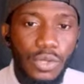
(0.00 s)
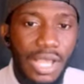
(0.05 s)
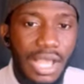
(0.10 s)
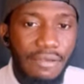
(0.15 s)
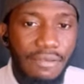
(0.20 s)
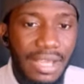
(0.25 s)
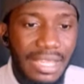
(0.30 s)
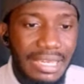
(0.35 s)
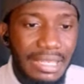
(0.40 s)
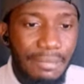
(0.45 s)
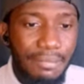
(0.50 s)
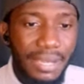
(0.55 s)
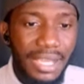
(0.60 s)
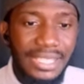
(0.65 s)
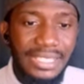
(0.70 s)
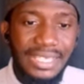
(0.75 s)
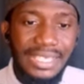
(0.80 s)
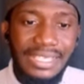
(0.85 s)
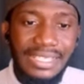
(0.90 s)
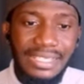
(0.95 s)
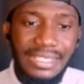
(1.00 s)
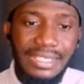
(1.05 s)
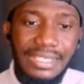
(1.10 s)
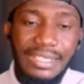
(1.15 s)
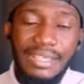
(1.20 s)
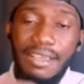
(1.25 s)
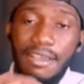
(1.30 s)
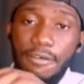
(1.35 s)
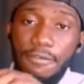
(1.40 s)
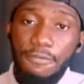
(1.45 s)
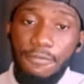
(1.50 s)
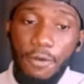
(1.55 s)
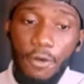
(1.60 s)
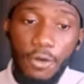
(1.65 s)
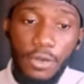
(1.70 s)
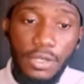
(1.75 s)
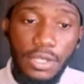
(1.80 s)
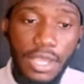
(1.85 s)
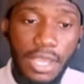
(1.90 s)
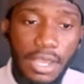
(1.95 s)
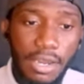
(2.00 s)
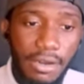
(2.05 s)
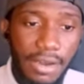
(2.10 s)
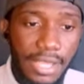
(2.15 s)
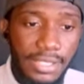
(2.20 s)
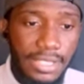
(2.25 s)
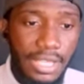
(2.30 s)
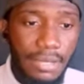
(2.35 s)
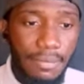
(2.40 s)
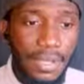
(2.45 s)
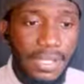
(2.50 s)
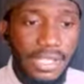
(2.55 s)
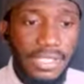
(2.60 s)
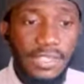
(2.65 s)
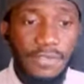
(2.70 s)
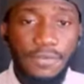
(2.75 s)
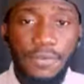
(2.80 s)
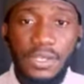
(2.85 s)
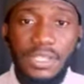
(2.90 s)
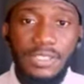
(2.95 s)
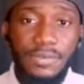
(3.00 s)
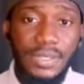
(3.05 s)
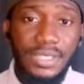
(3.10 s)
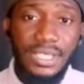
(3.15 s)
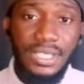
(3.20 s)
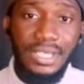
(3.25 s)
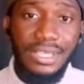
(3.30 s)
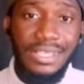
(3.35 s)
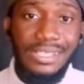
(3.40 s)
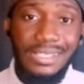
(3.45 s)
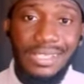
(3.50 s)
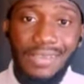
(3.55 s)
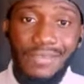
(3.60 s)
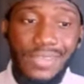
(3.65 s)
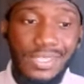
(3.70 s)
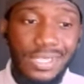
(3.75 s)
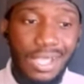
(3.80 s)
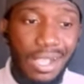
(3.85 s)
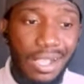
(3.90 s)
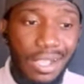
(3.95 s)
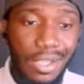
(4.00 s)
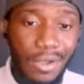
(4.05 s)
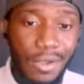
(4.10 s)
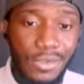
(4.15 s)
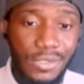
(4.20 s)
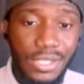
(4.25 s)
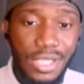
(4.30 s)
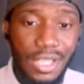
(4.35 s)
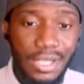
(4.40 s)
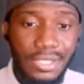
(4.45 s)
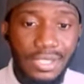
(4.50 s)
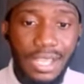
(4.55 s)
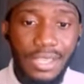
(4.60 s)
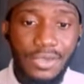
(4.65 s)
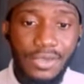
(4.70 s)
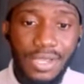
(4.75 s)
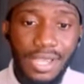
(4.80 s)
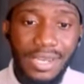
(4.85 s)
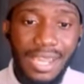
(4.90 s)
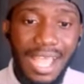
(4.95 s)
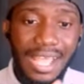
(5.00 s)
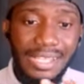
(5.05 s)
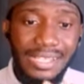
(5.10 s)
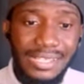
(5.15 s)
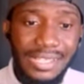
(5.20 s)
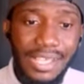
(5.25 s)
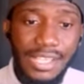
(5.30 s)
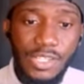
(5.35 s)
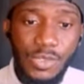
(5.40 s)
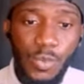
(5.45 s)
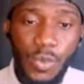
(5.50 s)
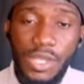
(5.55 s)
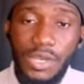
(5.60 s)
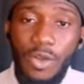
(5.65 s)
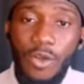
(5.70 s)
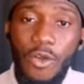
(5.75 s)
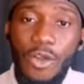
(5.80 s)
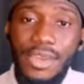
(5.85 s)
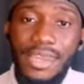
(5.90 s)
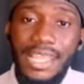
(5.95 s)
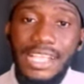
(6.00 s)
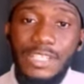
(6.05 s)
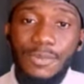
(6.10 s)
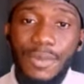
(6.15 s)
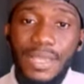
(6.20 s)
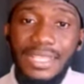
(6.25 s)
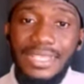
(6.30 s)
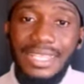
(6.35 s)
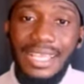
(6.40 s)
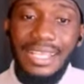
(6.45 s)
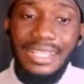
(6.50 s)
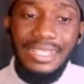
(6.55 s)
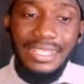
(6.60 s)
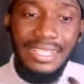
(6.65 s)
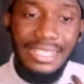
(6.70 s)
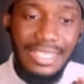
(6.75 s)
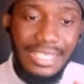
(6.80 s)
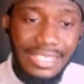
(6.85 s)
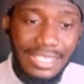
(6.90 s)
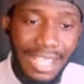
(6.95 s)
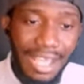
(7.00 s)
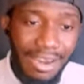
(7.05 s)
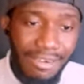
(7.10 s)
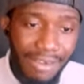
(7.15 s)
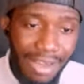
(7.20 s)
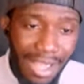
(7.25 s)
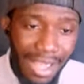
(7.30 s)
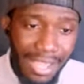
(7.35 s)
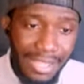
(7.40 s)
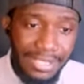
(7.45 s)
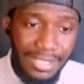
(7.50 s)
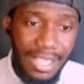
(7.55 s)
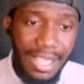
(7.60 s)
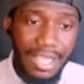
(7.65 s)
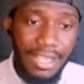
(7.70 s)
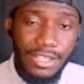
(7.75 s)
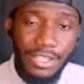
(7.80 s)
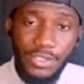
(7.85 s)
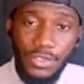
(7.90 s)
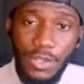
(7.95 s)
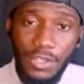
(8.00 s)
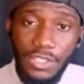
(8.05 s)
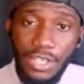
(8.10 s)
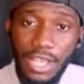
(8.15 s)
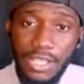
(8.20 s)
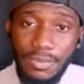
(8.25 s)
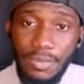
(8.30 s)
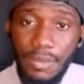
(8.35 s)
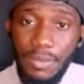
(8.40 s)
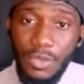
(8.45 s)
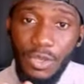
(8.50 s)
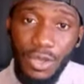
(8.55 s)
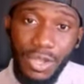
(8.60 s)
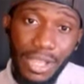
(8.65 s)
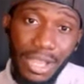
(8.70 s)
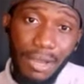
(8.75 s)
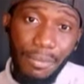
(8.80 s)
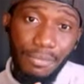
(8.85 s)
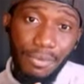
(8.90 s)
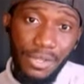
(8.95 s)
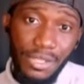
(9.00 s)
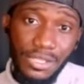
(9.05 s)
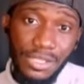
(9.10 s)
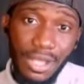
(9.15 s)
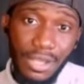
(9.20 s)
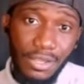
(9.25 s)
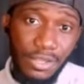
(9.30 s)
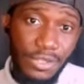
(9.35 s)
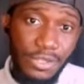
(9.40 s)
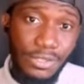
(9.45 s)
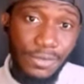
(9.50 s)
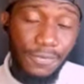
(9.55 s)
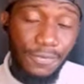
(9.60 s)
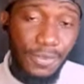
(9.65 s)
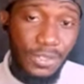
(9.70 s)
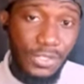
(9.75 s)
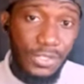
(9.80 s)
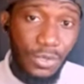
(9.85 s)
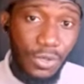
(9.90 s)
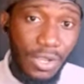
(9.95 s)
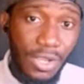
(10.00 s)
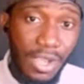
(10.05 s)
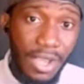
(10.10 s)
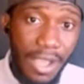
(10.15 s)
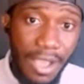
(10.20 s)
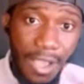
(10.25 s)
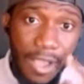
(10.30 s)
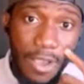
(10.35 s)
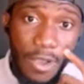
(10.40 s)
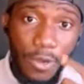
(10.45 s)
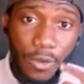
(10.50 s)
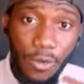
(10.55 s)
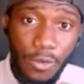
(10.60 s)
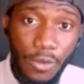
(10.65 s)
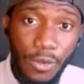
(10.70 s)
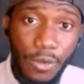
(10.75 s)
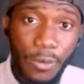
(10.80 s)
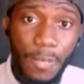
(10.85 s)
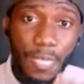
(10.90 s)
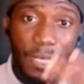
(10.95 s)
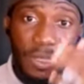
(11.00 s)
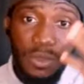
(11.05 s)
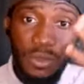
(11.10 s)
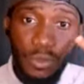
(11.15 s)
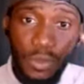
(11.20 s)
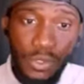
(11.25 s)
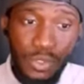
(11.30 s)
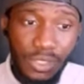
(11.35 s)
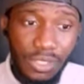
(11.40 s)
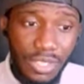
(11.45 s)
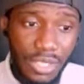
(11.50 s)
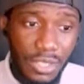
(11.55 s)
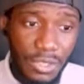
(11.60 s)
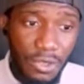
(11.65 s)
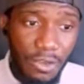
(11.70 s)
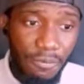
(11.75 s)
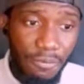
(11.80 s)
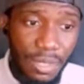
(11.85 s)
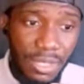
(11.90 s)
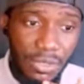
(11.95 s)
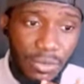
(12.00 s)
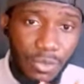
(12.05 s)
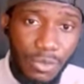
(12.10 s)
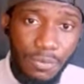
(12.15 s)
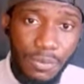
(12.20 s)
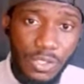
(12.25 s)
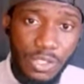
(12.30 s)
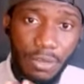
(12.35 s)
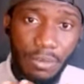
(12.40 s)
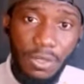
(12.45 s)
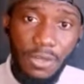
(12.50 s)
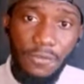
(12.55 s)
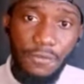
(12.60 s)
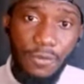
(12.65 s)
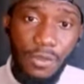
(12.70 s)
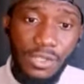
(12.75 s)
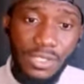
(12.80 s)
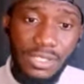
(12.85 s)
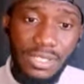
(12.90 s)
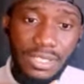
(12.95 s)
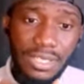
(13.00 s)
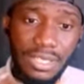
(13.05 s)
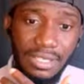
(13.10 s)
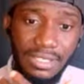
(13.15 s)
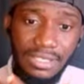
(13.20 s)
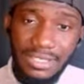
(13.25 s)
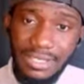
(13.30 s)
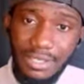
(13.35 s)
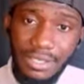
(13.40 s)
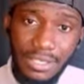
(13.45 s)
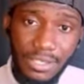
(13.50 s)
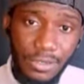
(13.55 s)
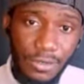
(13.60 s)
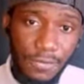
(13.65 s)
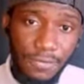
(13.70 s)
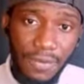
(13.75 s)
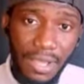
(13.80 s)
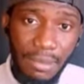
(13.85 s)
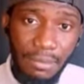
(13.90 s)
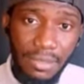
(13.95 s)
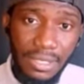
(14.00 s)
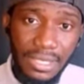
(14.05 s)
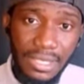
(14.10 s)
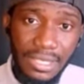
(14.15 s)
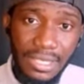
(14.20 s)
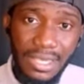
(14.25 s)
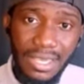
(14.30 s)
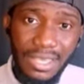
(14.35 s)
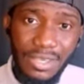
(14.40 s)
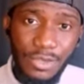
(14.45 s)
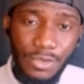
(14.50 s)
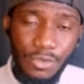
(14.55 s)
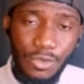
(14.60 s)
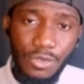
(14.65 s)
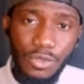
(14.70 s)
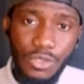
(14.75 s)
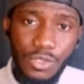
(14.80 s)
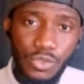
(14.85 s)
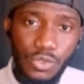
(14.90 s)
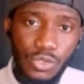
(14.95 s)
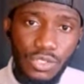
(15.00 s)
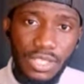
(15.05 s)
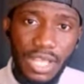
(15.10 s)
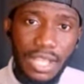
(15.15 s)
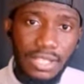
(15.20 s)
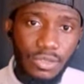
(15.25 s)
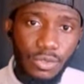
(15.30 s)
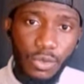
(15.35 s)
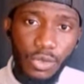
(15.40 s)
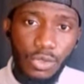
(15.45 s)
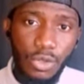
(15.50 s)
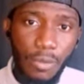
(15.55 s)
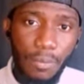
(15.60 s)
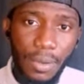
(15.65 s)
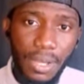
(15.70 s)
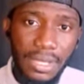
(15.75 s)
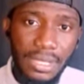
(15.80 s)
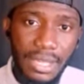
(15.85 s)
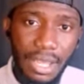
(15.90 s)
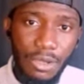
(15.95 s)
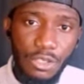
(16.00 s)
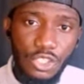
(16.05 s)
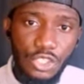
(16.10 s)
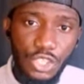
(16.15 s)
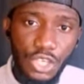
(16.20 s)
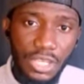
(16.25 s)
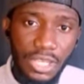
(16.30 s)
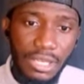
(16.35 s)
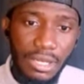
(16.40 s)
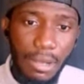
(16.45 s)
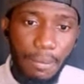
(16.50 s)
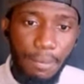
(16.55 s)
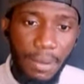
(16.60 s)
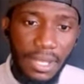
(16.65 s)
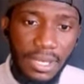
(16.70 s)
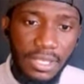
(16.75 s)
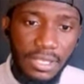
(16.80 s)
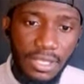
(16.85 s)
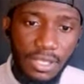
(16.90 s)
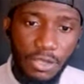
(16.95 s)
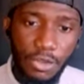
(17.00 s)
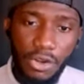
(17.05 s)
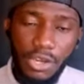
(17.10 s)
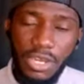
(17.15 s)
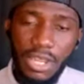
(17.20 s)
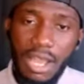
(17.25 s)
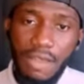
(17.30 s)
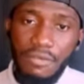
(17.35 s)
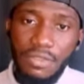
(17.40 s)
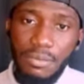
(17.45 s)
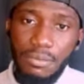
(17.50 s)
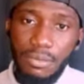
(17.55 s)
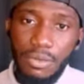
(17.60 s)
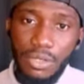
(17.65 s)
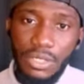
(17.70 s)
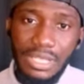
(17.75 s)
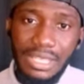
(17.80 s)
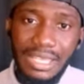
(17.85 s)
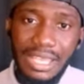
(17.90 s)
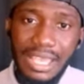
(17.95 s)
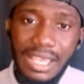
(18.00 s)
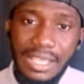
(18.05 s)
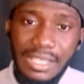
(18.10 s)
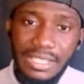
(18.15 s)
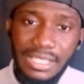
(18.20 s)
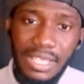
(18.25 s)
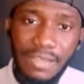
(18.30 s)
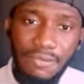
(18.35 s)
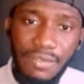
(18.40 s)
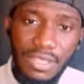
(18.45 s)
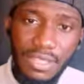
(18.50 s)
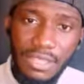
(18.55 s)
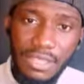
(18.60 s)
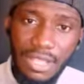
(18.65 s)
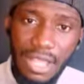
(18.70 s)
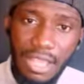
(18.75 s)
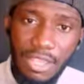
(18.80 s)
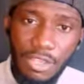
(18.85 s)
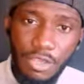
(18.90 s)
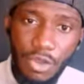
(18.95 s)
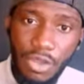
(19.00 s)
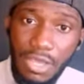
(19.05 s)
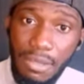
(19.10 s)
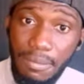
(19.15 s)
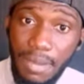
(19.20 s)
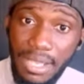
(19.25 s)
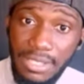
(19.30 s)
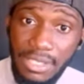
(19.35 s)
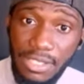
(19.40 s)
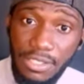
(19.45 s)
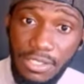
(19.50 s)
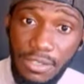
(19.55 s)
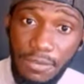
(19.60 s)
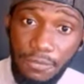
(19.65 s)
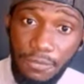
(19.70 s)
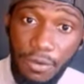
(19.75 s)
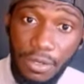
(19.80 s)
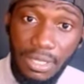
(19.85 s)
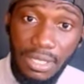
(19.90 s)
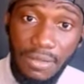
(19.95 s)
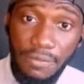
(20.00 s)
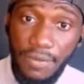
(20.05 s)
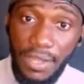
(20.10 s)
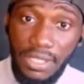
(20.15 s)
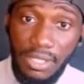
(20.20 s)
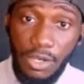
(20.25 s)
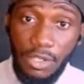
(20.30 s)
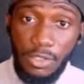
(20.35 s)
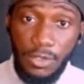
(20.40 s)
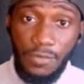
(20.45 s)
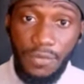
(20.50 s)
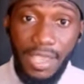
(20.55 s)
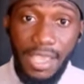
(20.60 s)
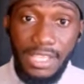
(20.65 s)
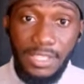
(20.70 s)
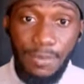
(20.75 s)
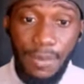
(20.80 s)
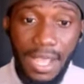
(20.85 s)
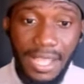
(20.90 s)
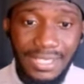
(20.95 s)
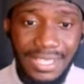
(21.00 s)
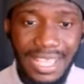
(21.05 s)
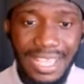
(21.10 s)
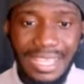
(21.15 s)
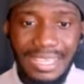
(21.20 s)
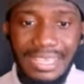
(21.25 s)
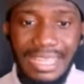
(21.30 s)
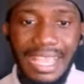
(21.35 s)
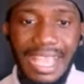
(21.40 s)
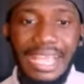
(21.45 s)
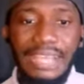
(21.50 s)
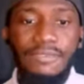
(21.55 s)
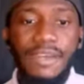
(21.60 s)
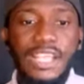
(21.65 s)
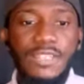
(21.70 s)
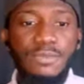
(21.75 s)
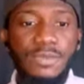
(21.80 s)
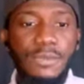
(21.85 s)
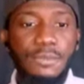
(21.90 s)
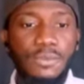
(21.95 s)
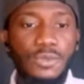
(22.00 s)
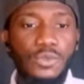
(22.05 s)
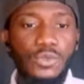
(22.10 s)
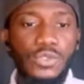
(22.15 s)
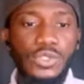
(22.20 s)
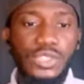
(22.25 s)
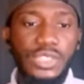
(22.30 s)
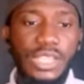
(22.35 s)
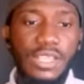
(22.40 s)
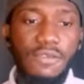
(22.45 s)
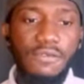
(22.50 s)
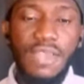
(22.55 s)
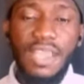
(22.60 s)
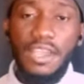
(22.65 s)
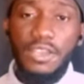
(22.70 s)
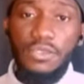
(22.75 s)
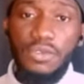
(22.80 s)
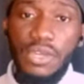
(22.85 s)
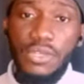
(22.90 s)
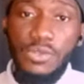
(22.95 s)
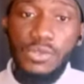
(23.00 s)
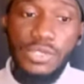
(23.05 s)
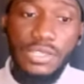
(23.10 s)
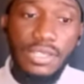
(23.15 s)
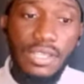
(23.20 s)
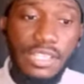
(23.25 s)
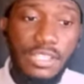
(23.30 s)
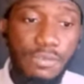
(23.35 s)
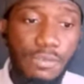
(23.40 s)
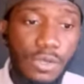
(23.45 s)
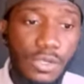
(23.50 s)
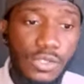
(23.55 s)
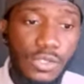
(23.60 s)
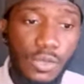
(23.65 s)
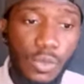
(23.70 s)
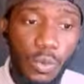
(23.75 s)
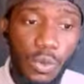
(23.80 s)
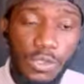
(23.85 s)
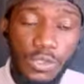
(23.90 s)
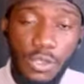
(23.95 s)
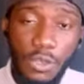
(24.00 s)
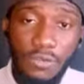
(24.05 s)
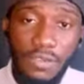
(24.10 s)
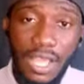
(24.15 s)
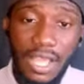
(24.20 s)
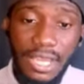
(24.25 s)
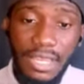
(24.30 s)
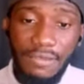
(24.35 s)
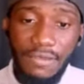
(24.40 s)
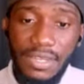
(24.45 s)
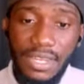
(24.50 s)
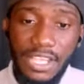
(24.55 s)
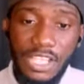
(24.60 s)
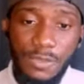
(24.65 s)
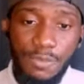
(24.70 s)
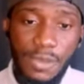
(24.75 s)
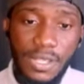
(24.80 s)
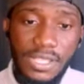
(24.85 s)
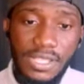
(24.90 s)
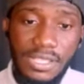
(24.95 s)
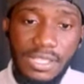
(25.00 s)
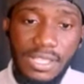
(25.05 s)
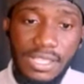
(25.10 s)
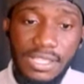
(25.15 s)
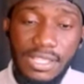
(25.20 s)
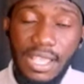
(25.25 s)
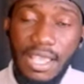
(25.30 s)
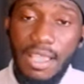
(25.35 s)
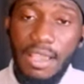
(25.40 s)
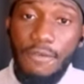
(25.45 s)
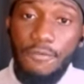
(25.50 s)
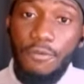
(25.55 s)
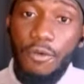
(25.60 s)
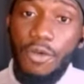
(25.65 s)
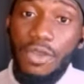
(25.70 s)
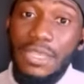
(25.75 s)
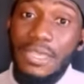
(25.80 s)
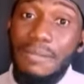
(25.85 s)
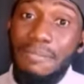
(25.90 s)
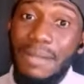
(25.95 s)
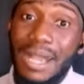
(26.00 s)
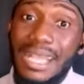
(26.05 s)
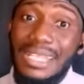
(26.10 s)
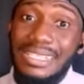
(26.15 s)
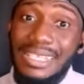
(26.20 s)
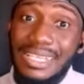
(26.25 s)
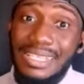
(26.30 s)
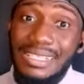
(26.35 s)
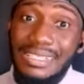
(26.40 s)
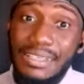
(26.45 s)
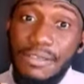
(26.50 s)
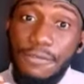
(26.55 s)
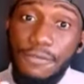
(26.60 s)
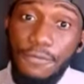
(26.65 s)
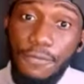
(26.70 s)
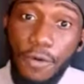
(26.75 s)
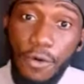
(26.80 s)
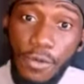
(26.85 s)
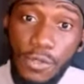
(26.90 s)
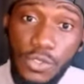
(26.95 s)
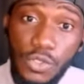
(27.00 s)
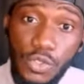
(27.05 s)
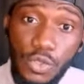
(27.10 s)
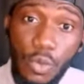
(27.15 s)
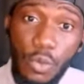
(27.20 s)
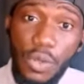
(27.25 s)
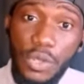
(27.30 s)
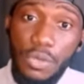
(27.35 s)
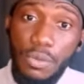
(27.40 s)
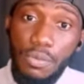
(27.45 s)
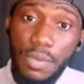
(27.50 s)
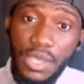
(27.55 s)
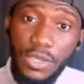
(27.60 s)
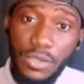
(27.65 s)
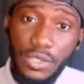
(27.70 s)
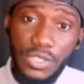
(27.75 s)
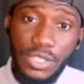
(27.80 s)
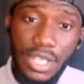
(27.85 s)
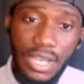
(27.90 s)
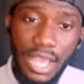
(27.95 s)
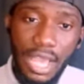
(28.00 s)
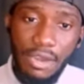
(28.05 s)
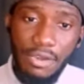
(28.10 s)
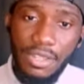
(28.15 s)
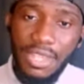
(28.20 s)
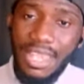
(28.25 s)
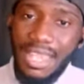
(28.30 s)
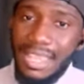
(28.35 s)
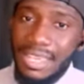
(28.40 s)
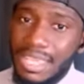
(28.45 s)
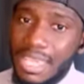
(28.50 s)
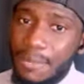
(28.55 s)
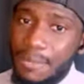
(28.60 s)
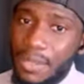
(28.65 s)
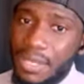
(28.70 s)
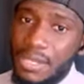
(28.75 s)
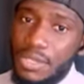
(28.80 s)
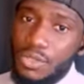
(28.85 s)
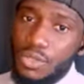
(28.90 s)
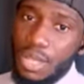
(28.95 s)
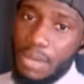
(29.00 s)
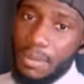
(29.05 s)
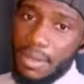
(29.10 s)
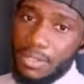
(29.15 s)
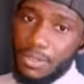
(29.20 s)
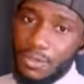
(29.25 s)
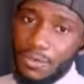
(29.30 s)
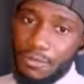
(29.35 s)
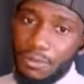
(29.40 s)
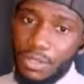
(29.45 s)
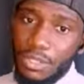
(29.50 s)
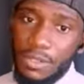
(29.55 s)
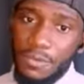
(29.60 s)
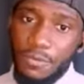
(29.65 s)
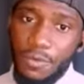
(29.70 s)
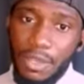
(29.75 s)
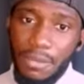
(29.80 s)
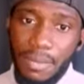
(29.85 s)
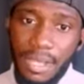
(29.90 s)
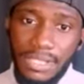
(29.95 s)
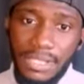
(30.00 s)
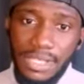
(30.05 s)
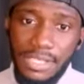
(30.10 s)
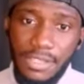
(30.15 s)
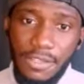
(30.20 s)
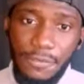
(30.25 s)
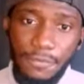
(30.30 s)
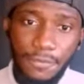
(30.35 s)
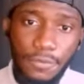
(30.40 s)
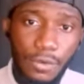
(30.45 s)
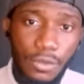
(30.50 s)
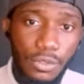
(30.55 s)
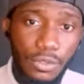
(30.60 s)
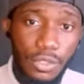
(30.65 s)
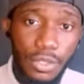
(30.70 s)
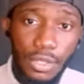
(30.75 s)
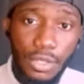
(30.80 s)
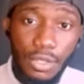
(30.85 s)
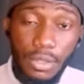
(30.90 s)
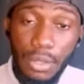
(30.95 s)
have an emergency fund, right? An emergency fund is basically a savings account that you can access when unexpected needs arise, such as maybe your car breaks down, you need to fix your car, or you want to take care of medical bills, somebody falls sick in your family. You don't need to start going up and down, shaking and panicking. You already have the money saved in your emergency fund. In fact, a lot of experts, they advise people to save 3 to 6 months worth of their living expenses for emergency fund. So when you make your salary, keep a little amount of money for emergency fund.